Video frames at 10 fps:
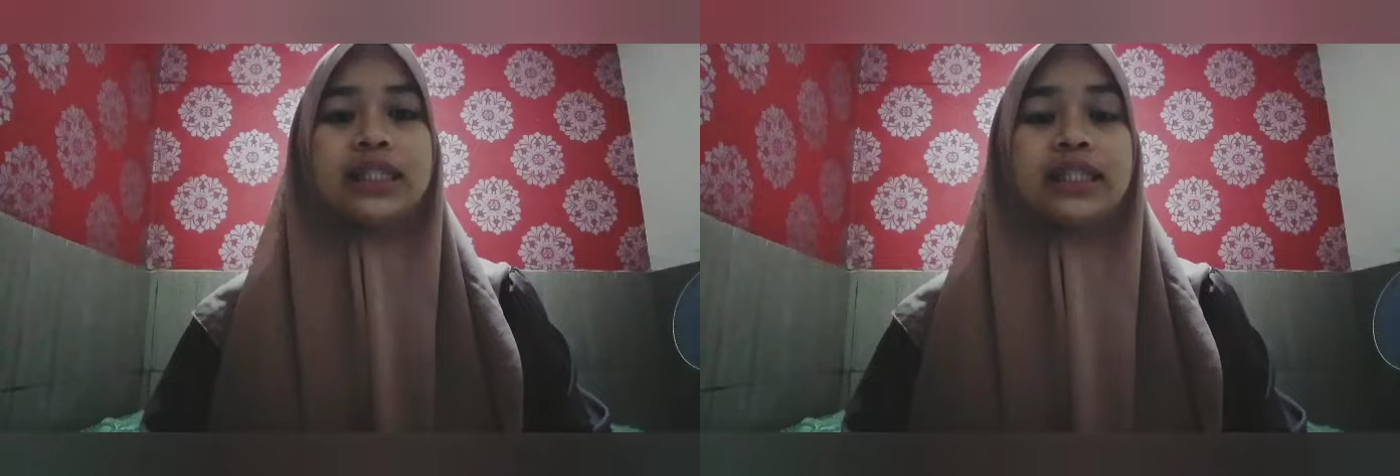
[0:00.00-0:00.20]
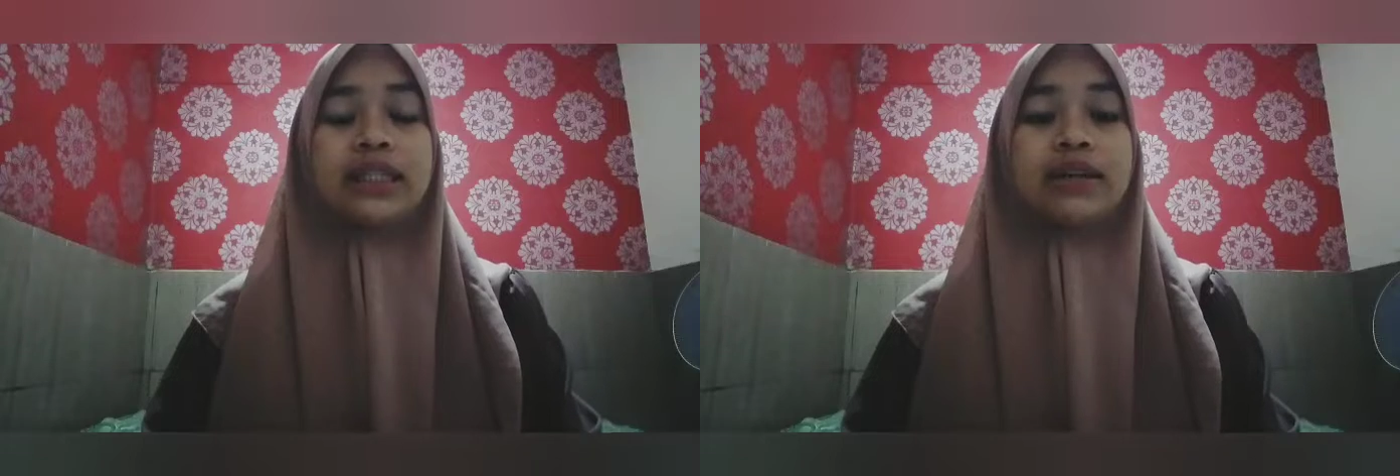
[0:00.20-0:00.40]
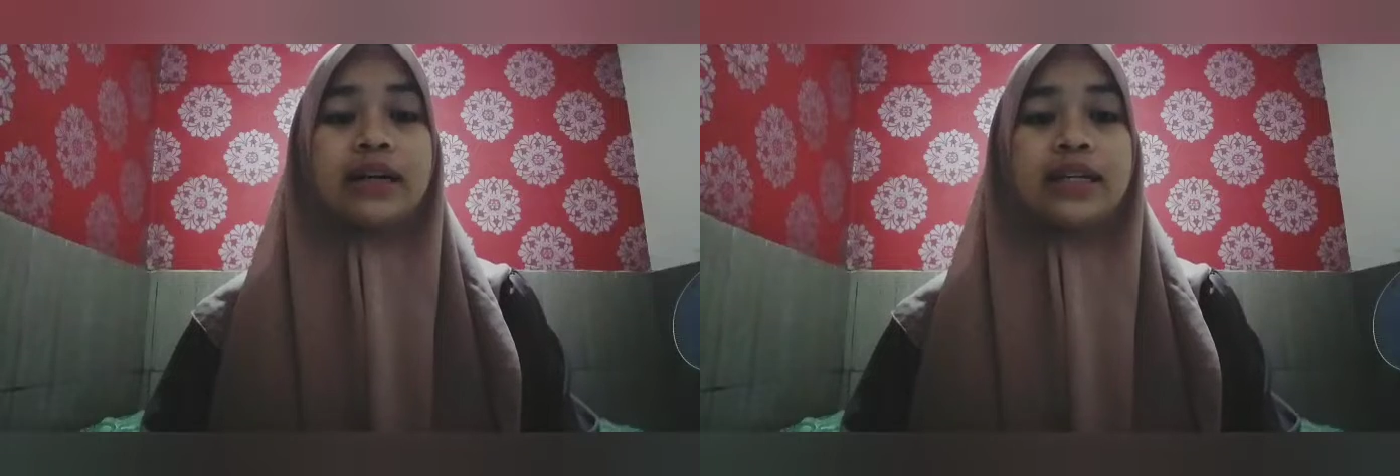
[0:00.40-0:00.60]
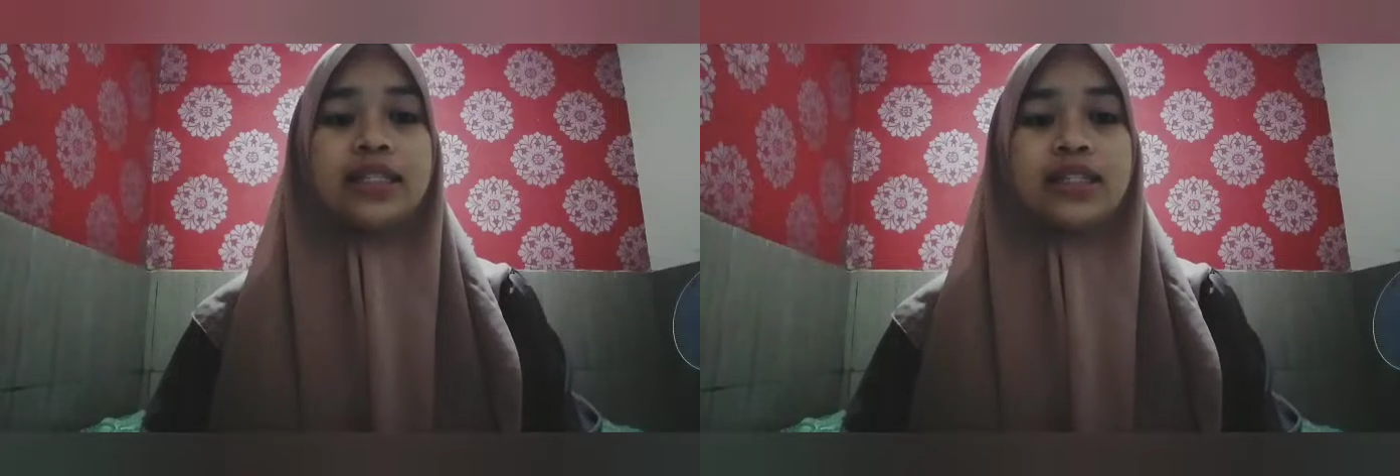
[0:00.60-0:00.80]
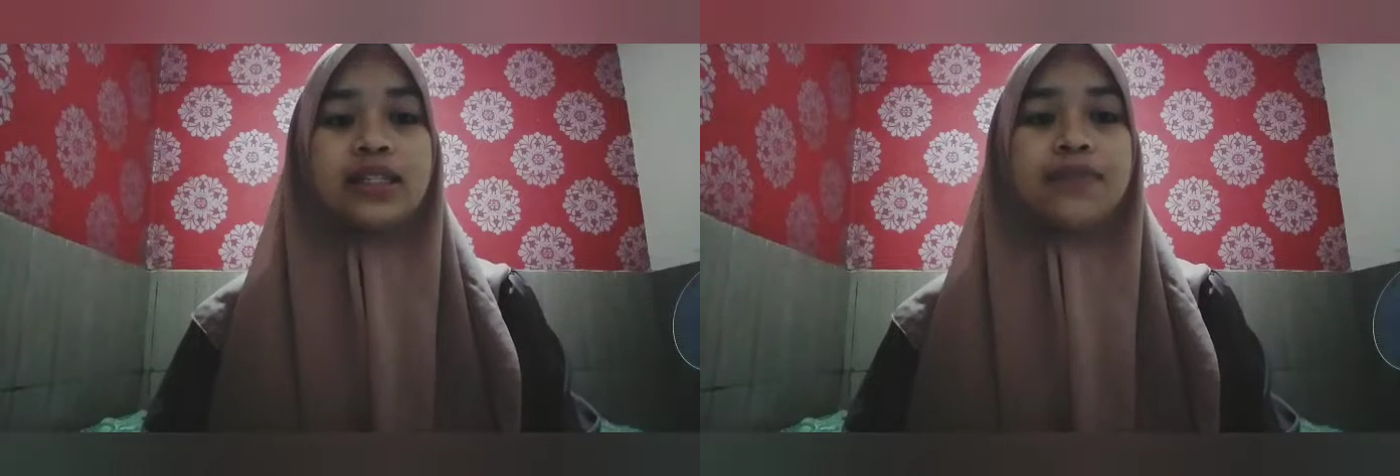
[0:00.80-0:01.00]
the
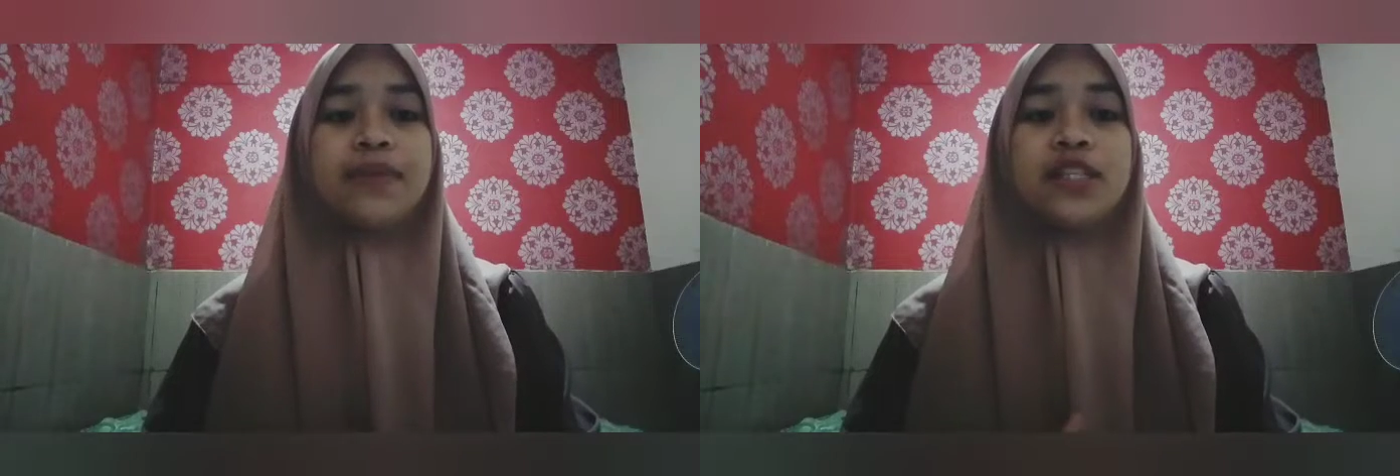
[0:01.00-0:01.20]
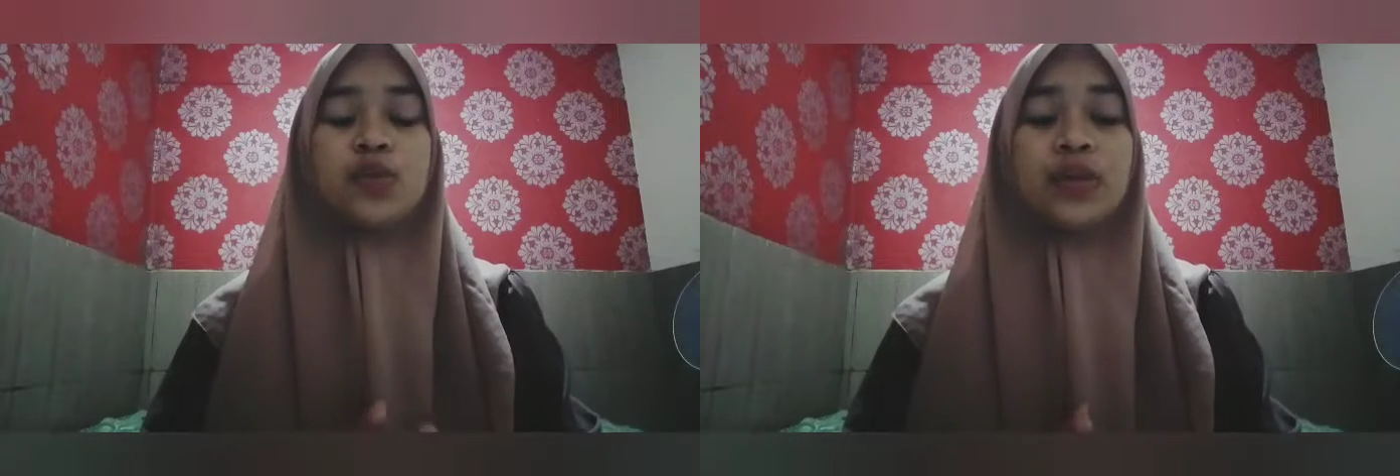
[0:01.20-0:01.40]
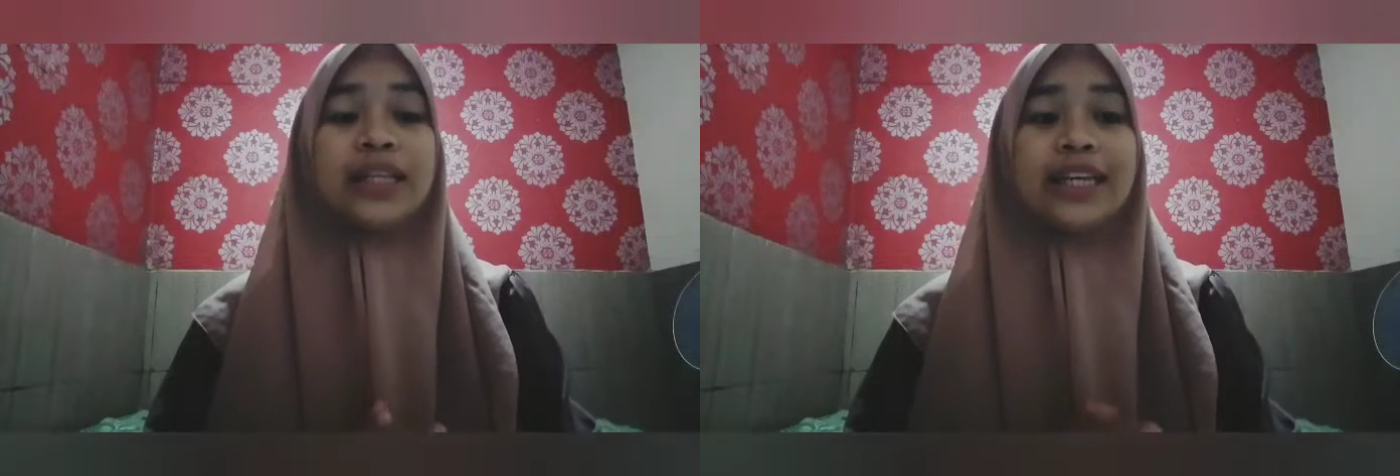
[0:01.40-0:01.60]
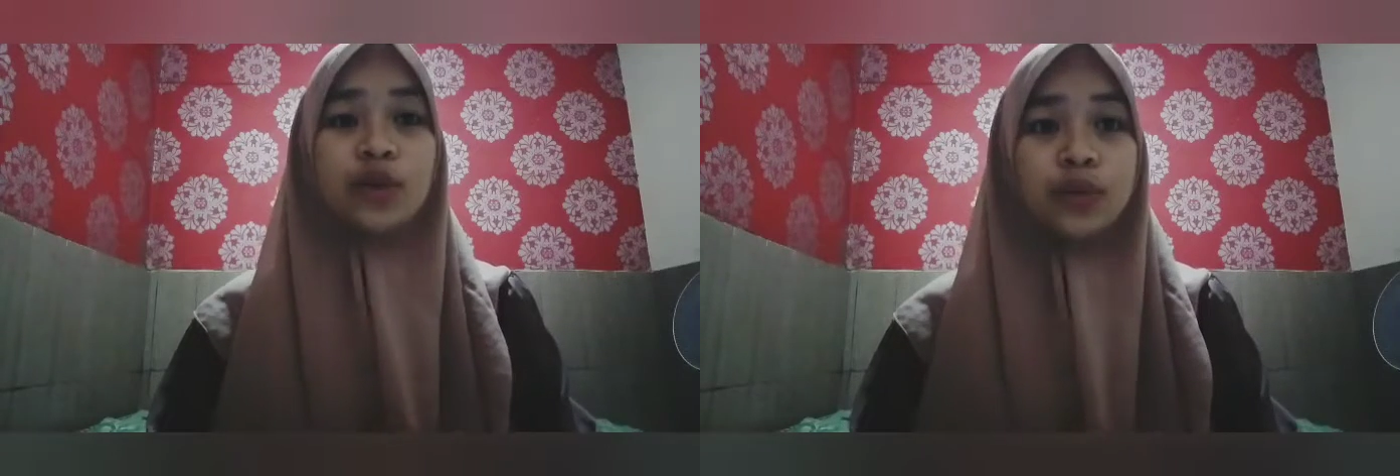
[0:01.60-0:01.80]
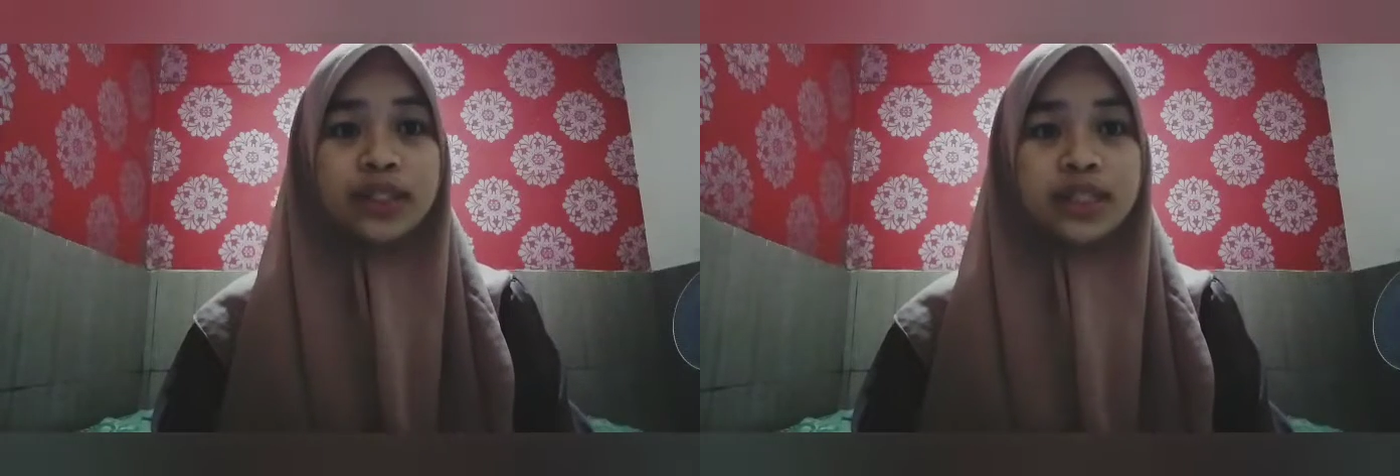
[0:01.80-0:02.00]
relationship between
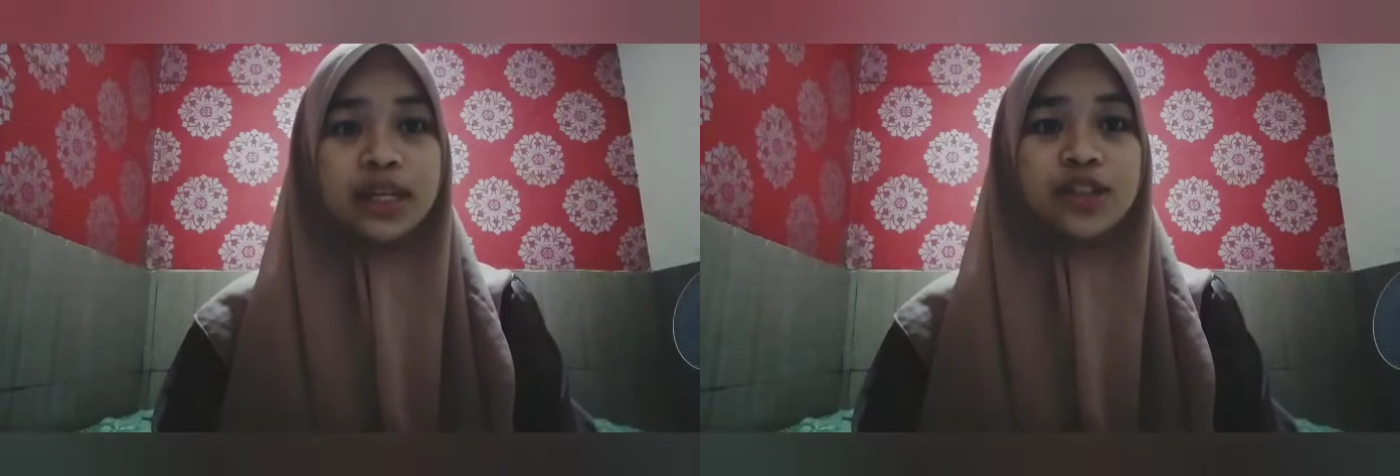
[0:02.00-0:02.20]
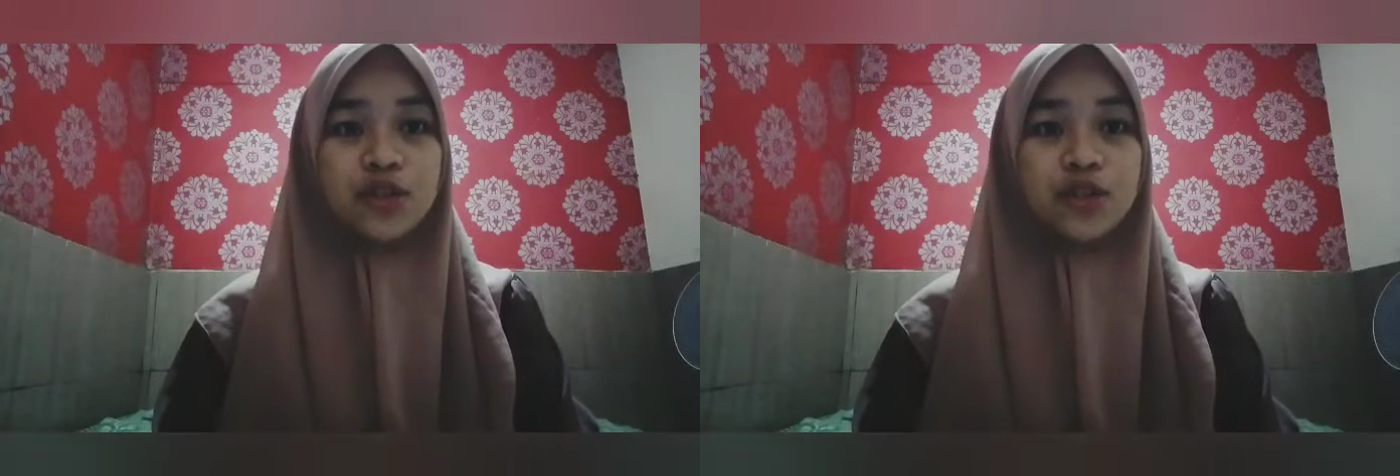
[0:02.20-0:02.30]
language,